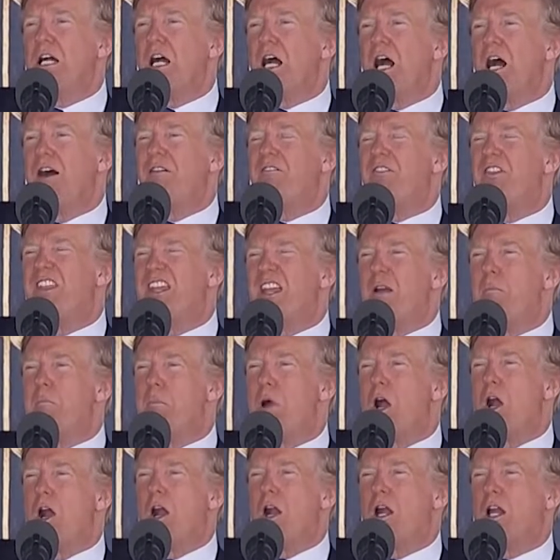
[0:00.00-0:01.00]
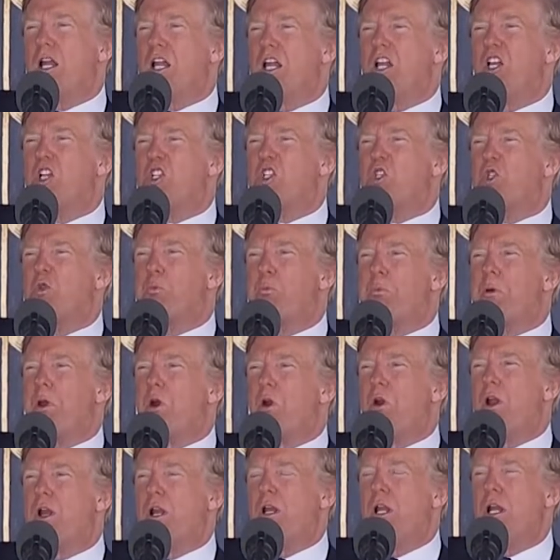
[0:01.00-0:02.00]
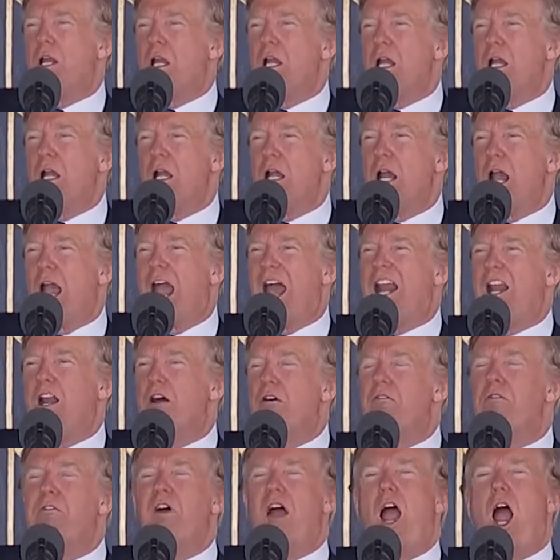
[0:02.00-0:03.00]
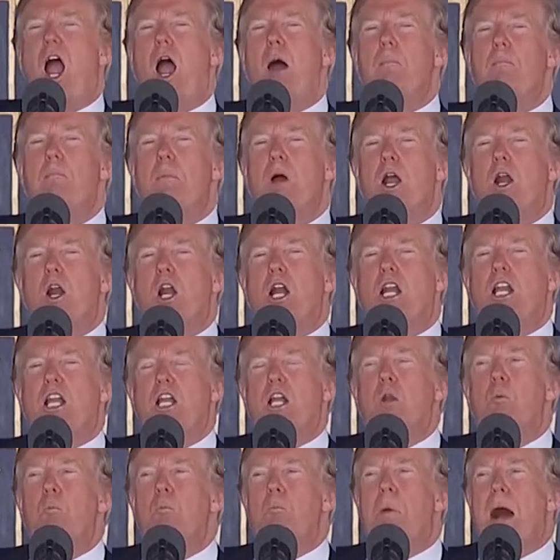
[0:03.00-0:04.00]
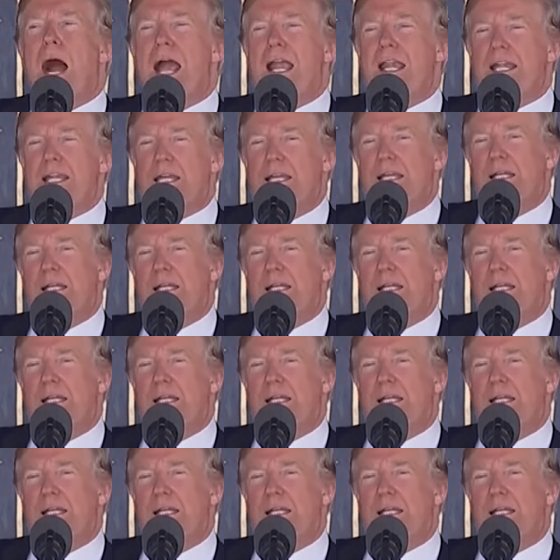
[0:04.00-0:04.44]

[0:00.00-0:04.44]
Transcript: of the American spirit and of American might.